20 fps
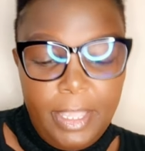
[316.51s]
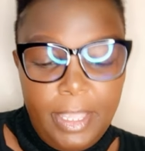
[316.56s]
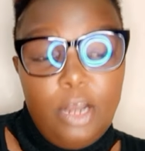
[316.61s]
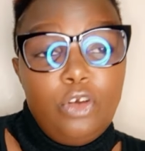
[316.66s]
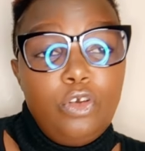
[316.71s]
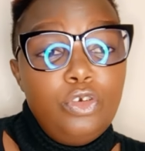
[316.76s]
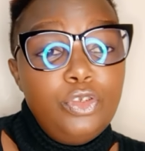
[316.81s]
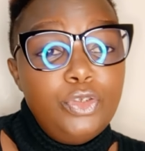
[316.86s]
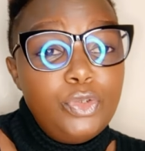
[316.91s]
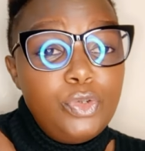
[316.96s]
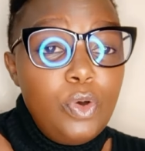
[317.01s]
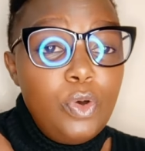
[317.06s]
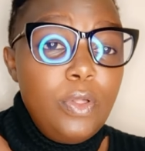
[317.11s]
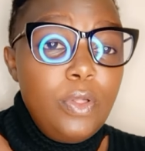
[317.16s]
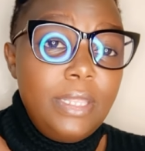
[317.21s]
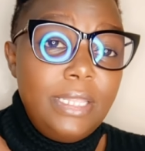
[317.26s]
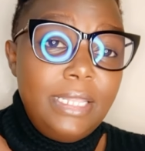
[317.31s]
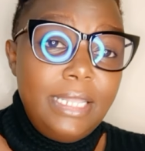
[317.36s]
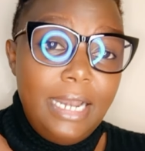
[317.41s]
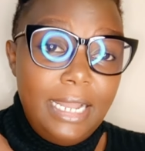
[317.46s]
And also,
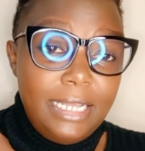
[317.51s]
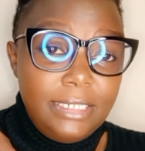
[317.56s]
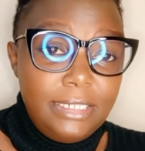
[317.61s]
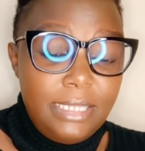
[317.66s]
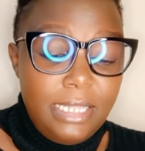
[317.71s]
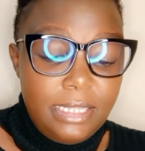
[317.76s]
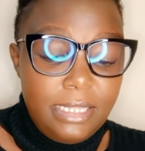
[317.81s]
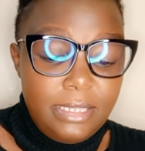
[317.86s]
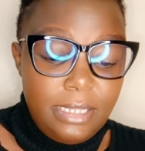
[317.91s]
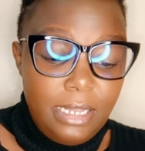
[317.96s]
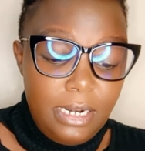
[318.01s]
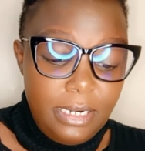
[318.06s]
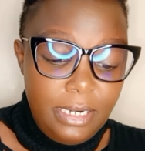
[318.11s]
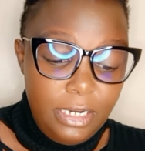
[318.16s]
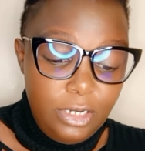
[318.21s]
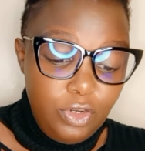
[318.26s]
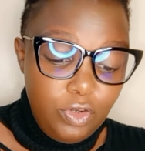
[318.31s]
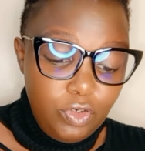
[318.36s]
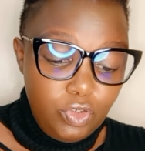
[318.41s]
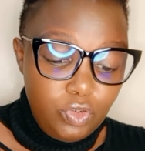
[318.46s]
the last thing they'll
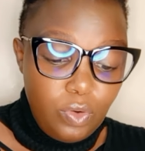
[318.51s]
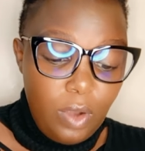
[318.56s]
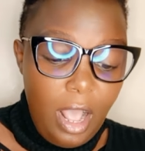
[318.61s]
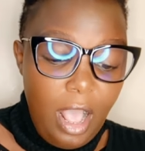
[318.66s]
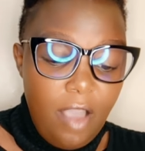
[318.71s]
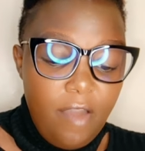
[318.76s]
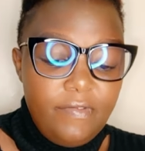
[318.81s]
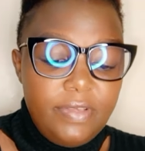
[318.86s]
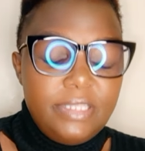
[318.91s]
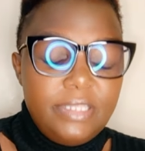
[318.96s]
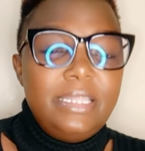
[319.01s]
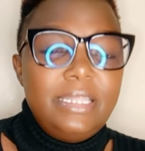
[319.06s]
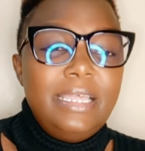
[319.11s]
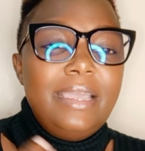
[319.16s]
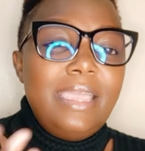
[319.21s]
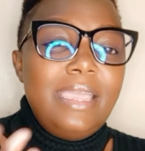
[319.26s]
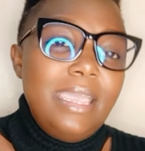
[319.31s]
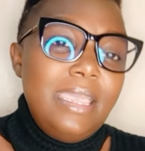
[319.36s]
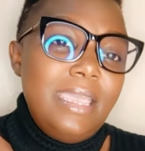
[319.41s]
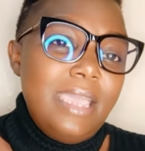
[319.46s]
need you to have is the
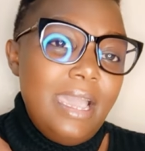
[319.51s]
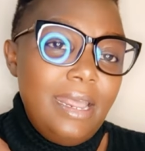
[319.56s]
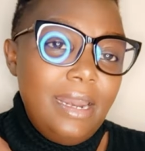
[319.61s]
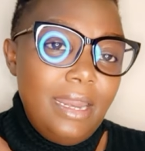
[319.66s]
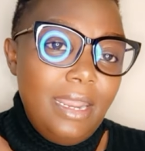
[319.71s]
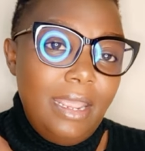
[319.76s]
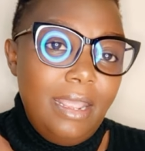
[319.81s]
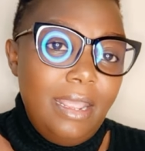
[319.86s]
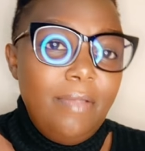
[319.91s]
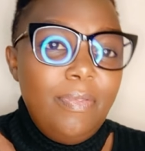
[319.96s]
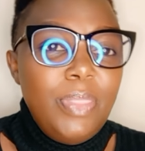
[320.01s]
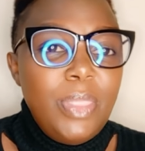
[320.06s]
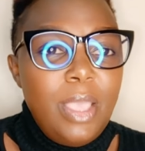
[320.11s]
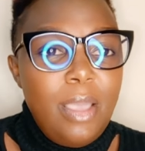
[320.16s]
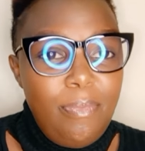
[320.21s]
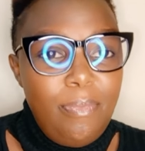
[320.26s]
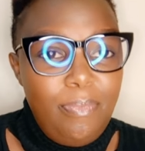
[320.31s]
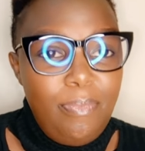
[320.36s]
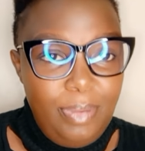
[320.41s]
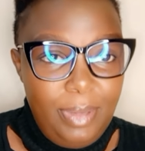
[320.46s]
KRA
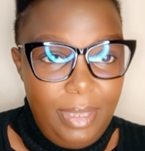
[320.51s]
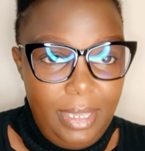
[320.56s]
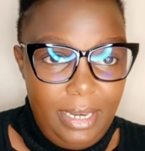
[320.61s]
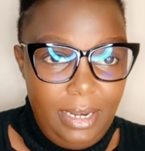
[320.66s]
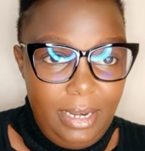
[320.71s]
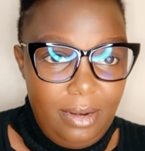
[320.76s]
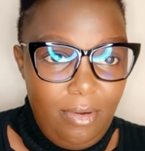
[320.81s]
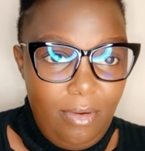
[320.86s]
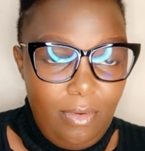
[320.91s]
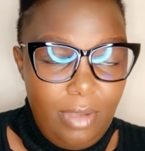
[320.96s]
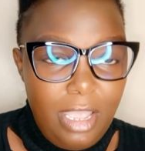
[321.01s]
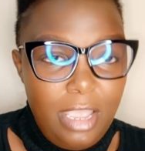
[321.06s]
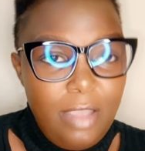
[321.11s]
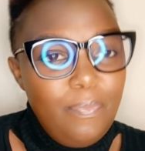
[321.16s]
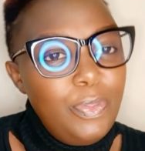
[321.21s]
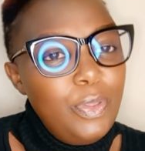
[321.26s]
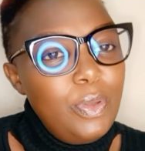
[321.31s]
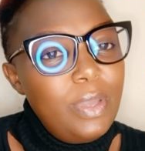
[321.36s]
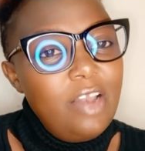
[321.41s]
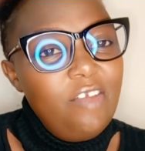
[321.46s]
P. Okay,
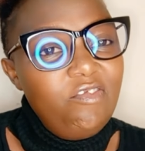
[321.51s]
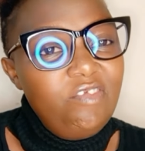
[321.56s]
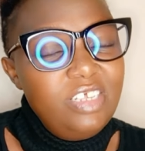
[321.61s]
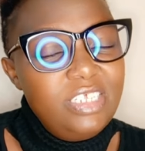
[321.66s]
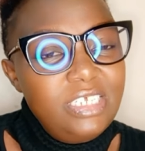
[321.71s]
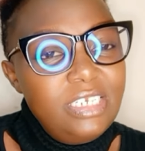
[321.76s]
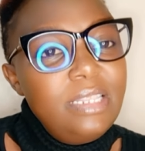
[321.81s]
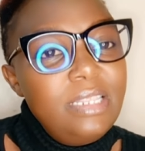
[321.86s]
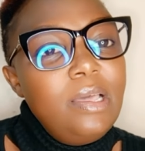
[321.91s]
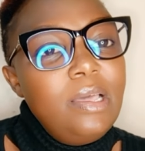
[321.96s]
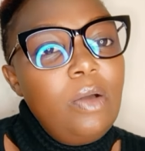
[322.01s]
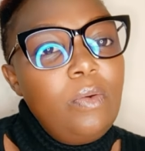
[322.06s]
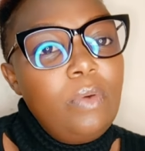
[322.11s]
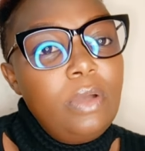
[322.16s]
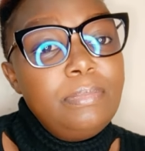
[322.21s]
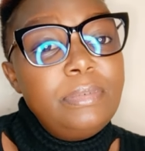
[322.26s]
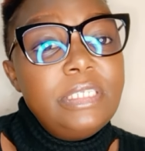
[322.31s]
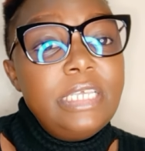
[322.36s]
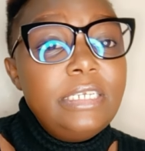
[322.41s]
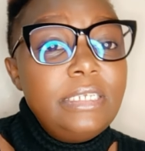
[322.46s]
you can visit their
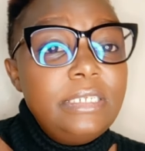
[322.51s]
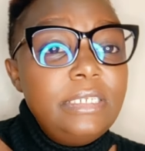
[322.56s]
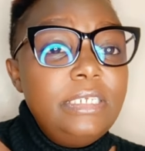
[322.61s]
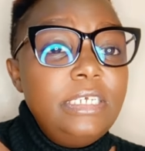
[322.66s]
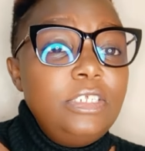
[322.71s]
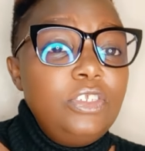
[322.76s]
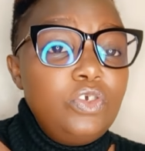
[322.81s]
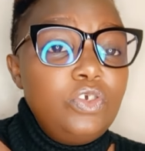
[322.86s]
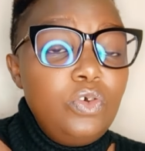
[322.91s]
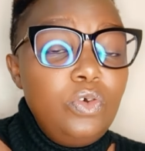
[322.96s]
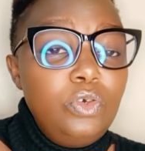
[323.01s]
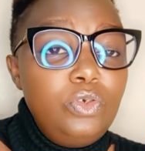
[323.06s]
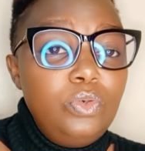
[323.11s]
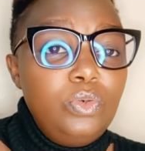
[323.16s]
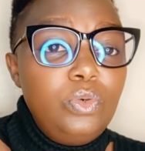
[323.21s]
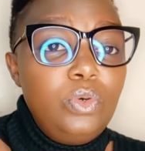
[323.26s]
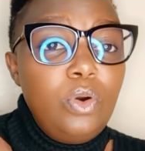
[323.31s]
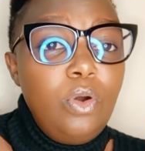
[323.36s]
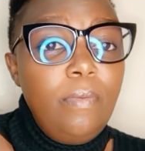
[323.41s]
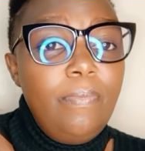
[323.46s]
website, just go to
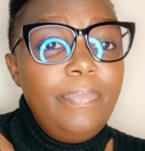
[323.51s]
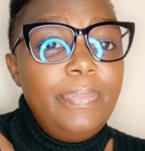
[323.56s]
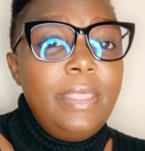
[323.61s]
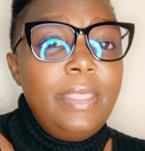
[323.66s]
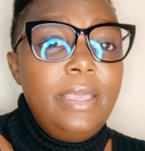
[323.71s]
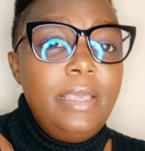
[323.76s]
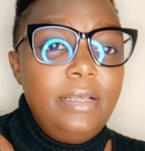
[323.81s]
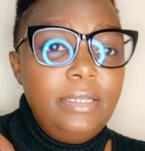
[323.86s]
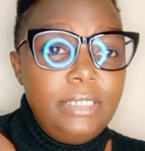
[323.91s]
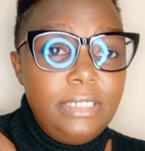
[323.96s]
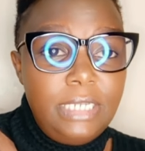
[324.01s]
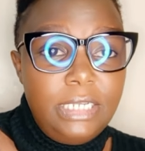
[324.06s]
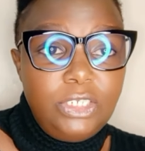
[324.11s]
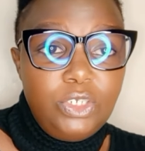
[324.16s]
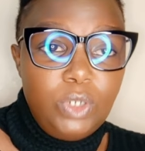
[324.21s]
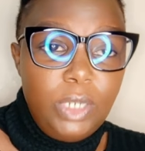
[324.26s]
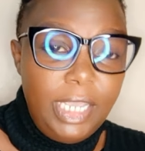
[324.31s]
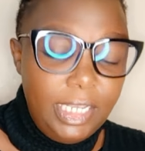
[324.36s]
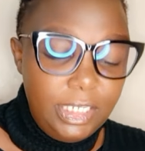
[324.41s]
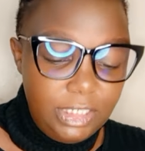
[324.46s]
Chrome,
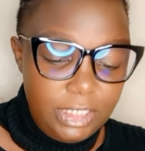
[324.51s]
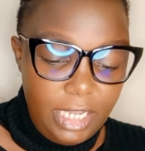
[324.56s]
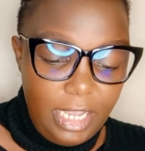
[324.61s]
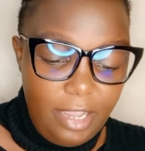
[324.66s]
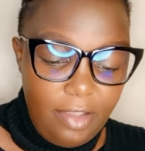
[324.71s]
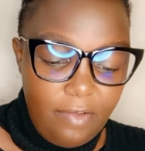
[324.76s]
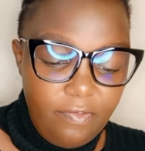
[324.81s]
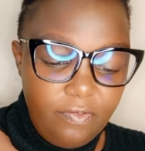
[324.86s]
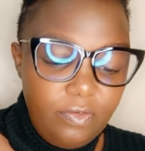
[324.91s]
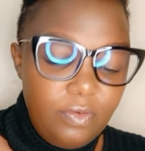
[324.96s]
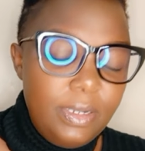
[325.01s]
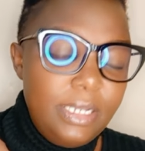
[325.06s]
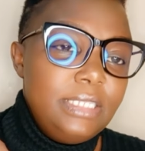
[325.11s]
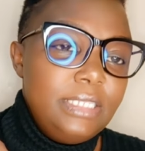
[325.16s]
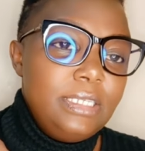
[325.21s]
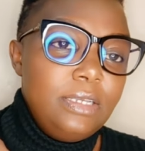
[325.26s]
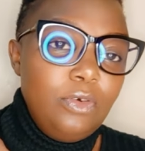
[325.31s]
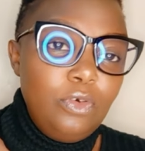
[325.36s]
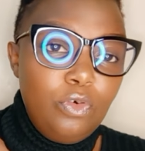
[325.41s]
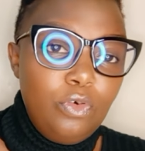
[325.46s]
search HF
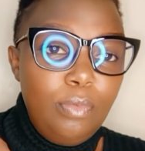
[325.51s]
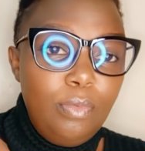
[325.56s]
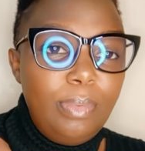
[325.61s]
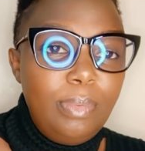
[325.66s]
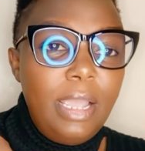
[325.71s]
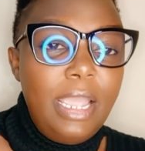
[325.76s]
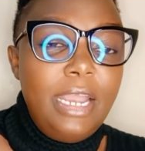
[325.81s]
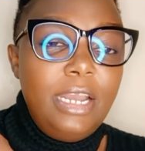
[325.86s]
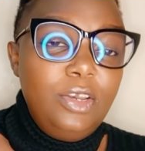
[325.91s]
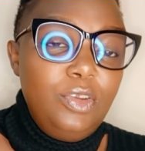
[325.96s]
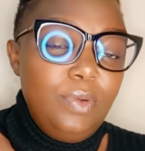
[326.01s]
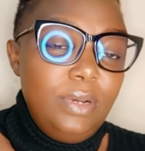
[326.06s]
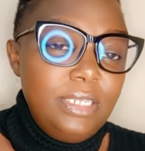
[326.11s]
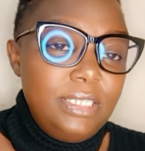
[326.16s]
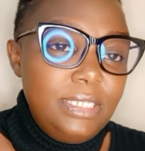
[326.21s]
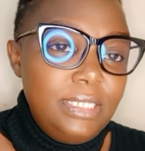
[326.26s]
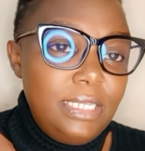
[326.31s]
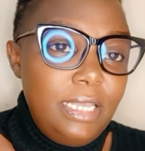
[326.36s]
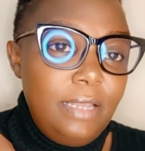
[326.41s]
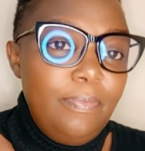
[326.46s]
Whizz Group, and you'll
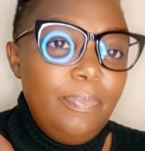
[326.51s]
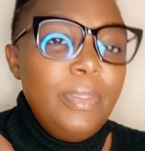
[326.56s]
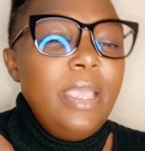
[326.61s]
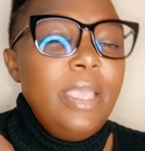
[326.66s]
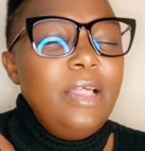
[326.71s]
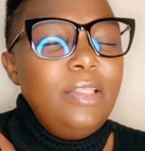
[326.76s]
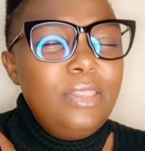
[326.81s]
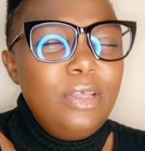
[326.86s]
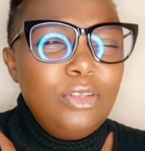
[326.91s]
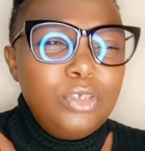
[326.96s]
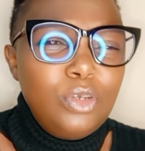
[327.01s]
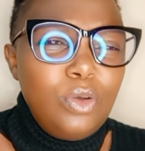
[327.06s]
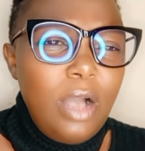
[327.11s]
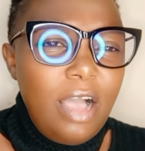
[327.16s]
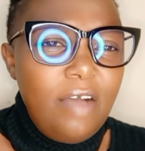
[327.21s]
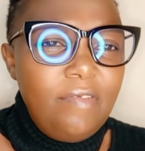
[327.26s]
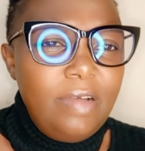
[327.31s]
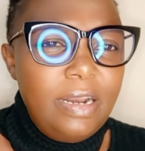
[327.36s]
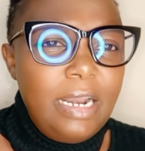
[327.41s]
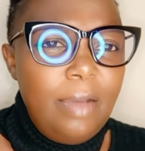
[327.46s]
see they also
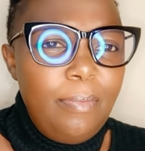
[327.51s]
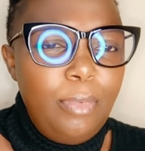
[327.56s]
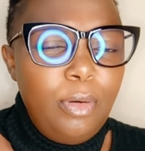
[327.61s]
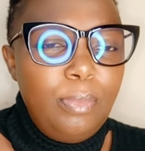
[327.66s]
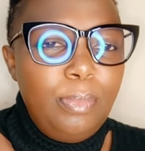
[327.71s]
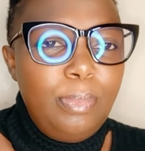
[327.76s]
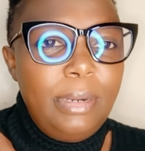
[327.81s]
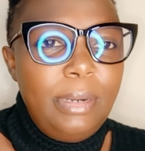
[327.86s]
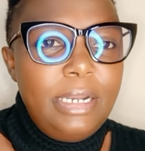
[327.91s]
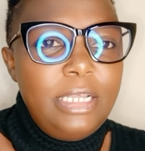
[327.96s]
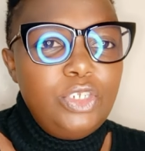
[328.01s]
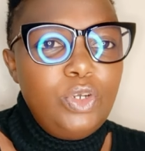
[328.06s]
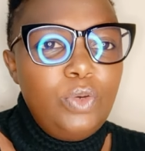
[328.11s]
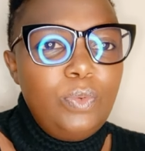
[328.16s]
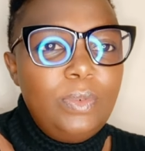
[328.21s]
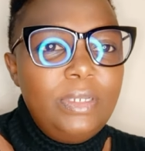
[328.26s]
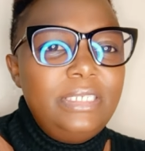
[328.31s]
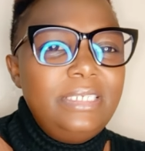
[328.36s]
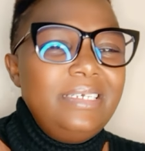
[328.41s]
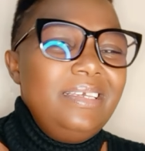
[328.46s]
have an app on Play Store
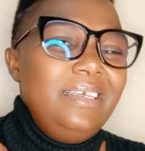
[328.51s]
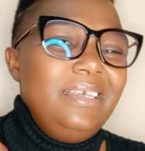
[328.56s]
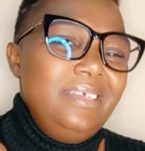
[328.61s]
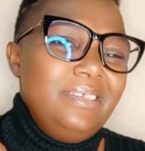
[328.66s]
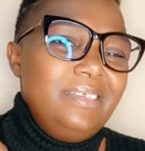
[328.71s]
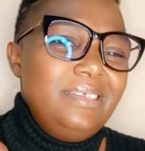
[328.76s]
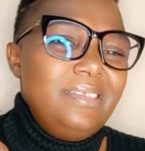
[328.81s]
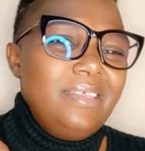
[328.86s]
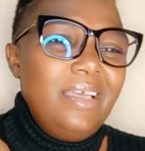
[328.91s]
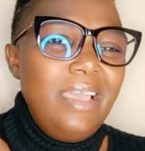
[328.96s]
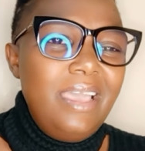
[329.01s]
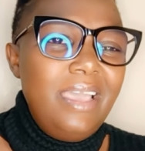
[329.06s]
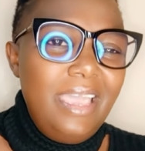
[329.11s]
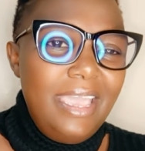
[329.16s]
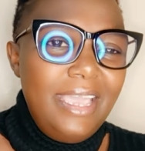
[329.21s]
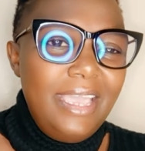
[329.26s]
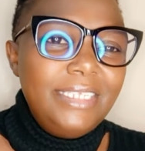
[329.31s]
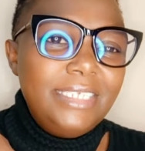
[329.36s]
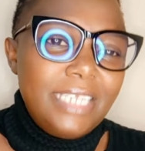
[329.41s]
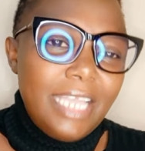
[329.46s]
which is
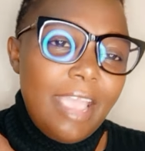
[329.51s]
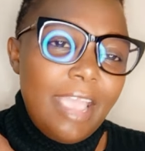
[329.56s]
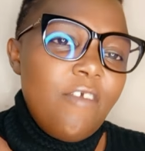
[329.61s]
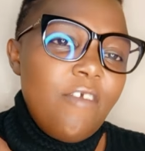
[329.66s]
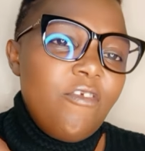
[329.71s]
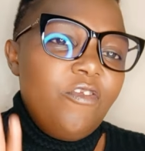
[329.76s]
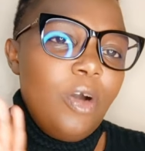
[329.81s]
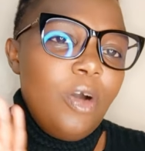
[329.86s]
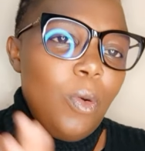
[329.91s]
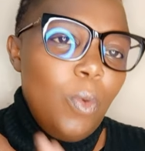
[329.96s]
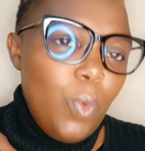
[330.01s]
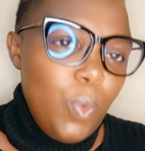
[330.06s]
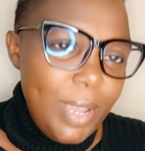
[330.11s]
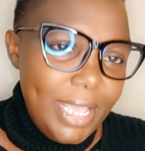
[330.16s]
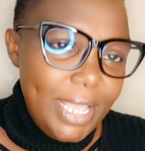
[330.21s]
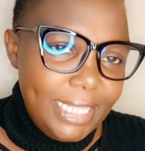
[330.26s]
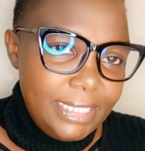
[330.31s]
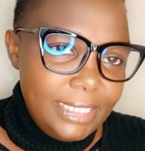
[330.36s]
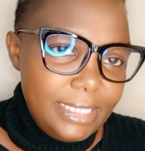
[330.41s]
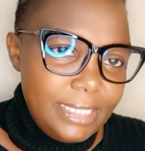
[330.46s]
HF
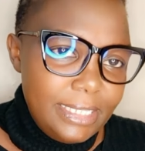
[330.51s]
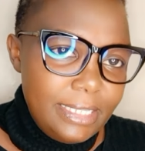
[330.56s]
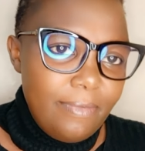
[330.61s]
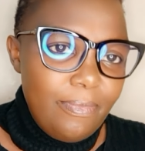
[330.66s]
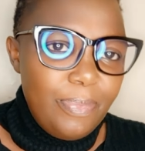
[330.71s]
Whizz